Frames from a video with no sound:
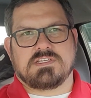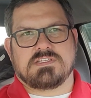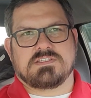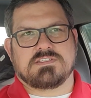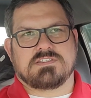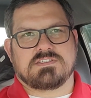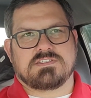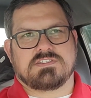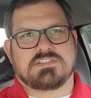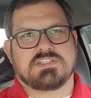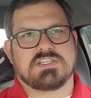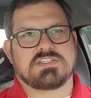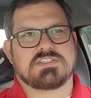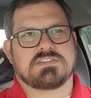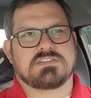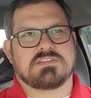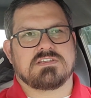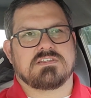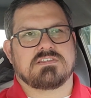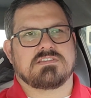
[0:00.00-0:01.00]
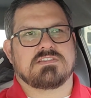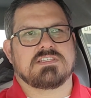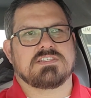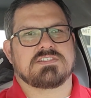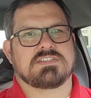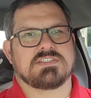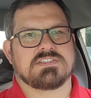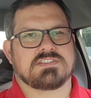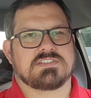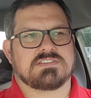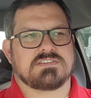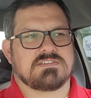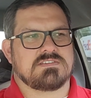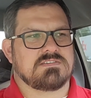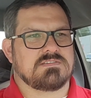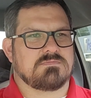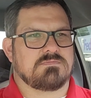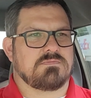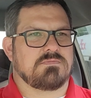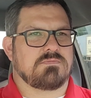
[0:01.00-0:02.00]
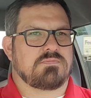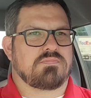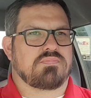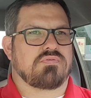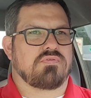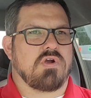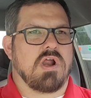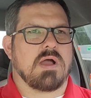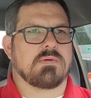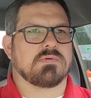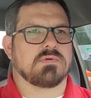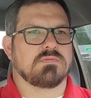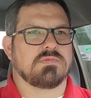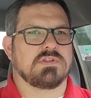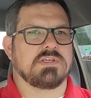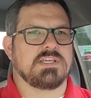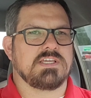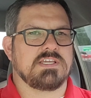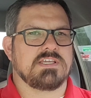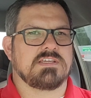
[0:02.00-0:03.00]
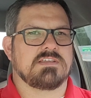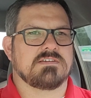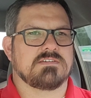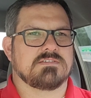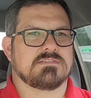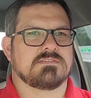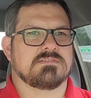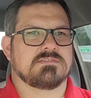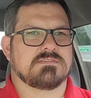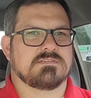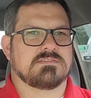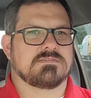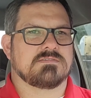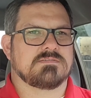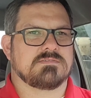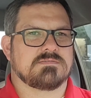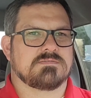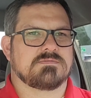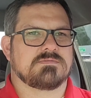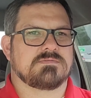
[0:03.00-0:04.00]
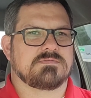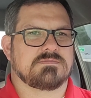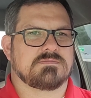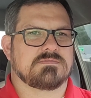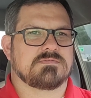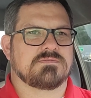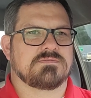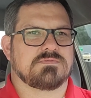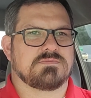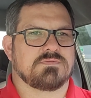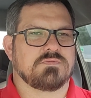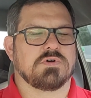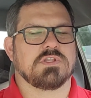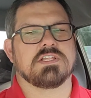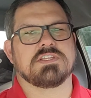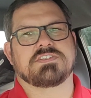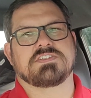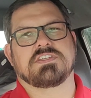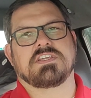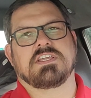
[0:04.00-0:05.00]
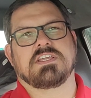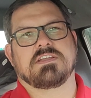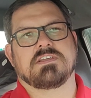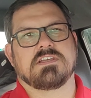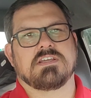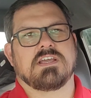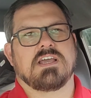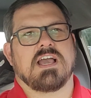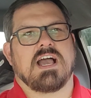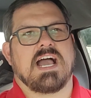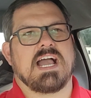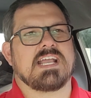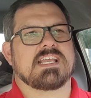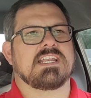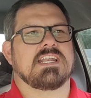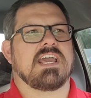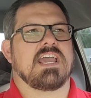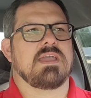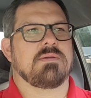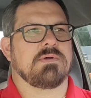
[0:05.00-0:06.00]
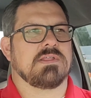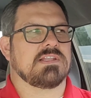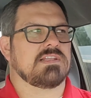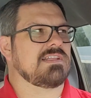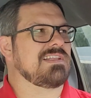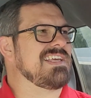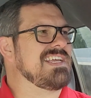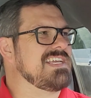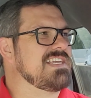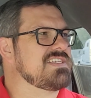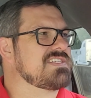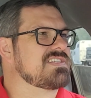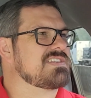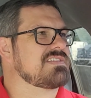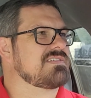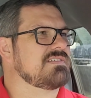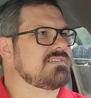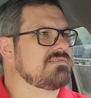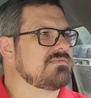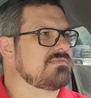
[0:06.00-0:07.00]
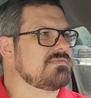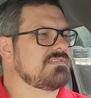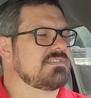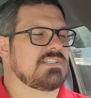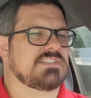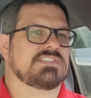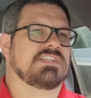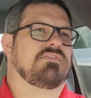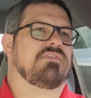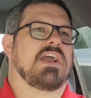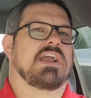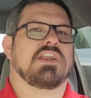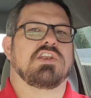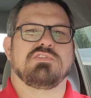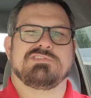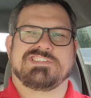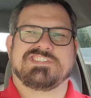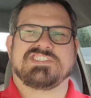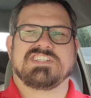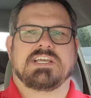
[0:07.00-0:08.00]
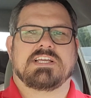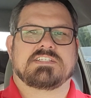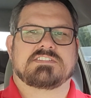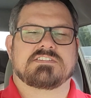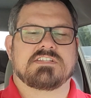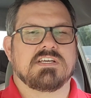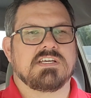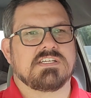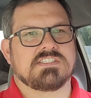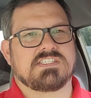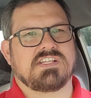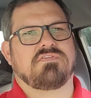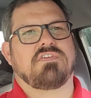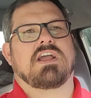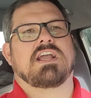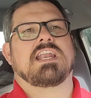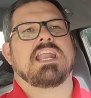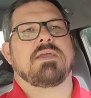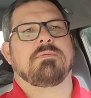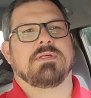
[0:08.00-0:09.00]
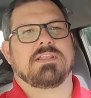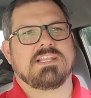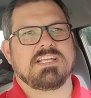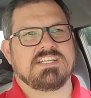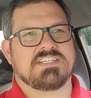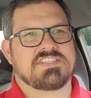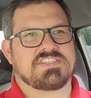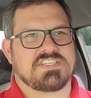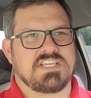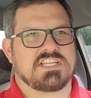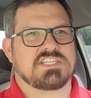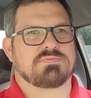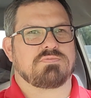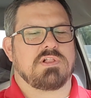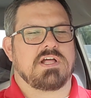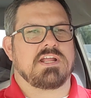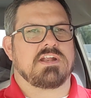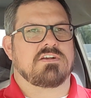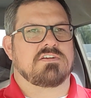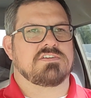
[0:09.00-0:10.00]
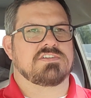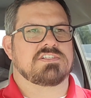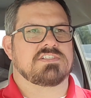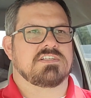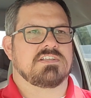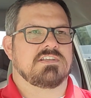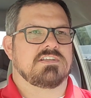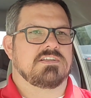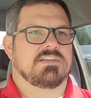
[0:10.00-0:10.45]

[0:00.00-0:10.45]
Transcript: This this is probably well. Let's see. I can name at least. Let's see if I can do six. See if I can name at least six players